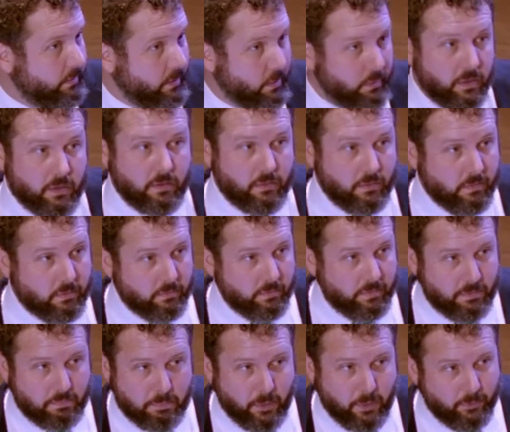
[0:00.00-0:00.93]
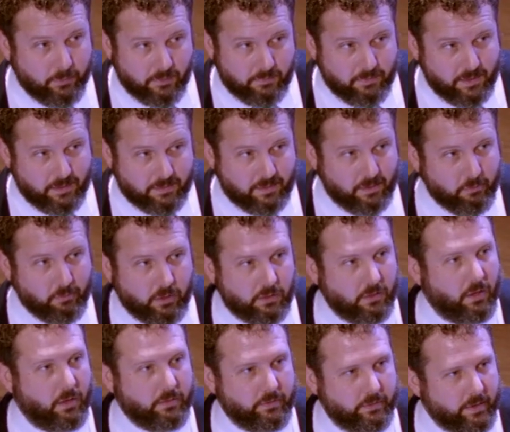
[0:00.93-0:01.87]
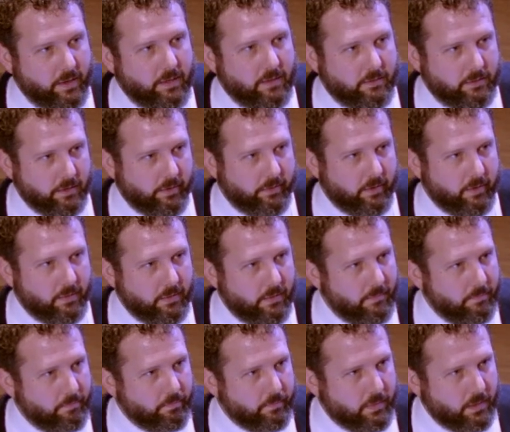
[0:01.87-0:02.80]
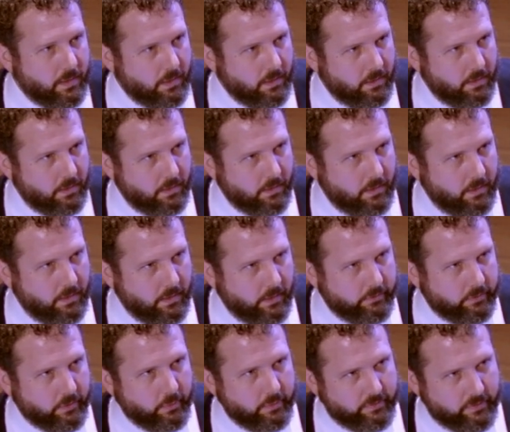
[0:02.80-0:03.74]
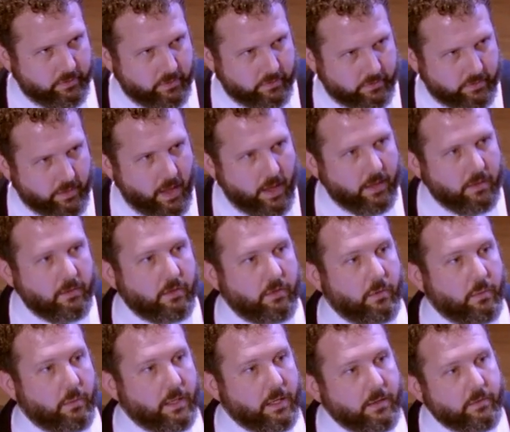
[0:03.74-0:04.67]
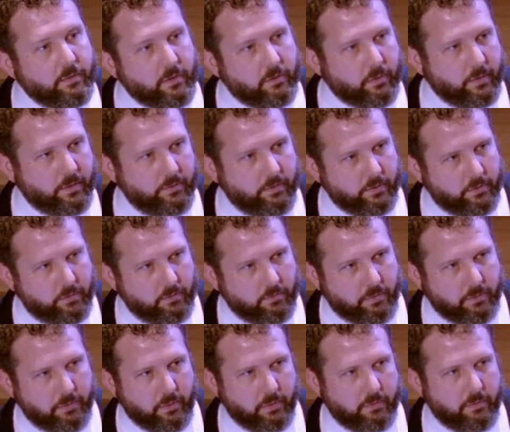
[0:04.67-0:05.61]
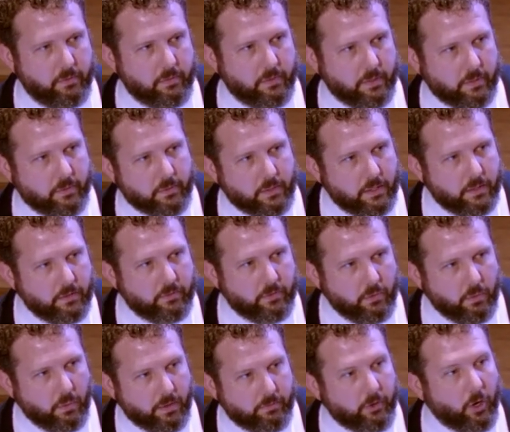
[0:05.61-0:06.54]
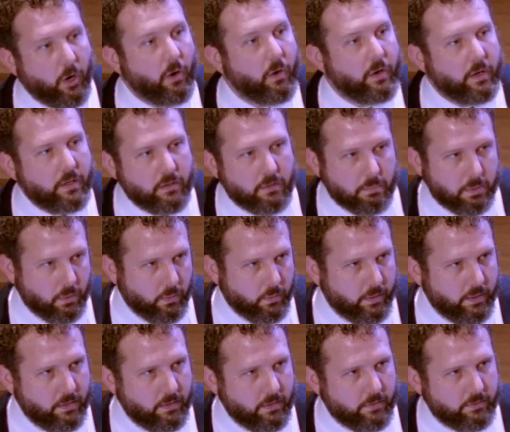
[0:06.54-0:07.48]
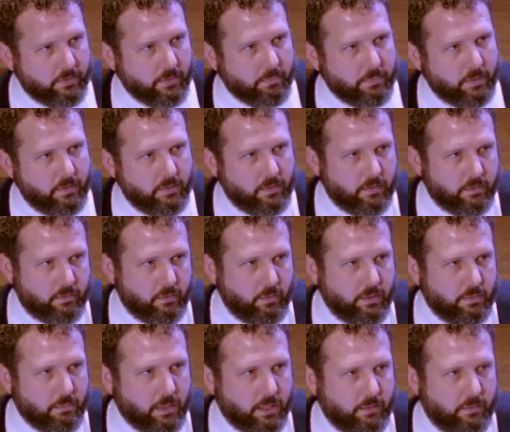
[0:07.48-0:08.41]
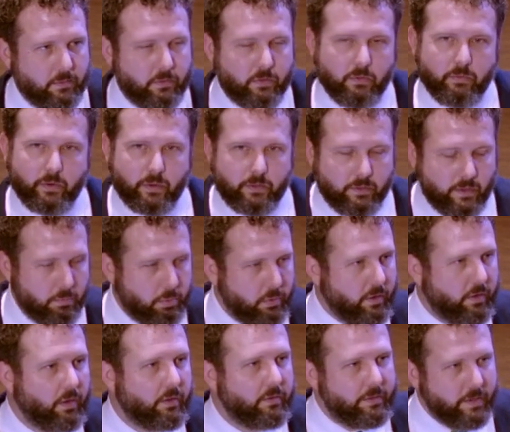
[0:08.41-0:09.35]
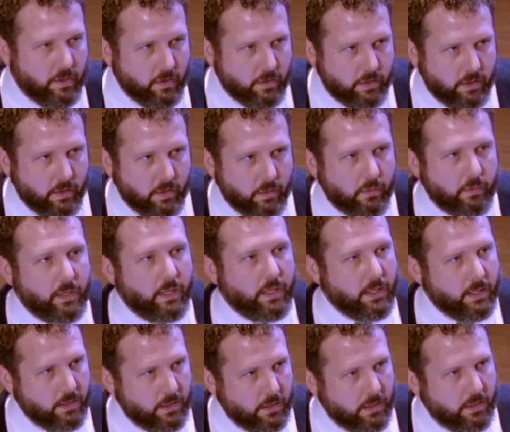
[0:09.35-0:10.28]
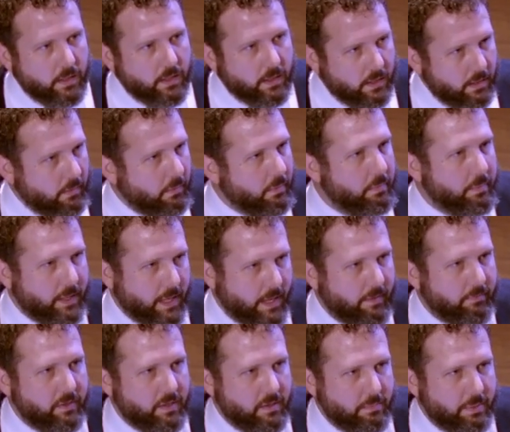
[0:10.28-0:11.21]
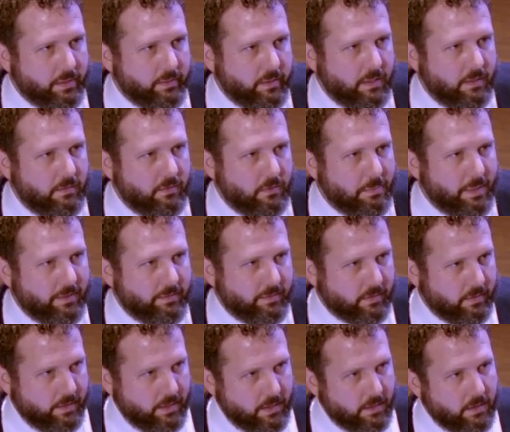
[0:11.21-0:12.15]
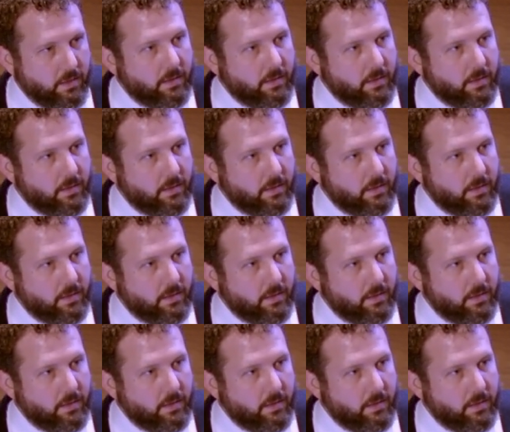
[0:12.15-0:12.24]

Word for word: You can, both of these can run alongside each other. And so it's designed to do an easy transition for those utilities who have already deployed something that is Green Button. So for example, in Ontario, it would be, have the ability to basically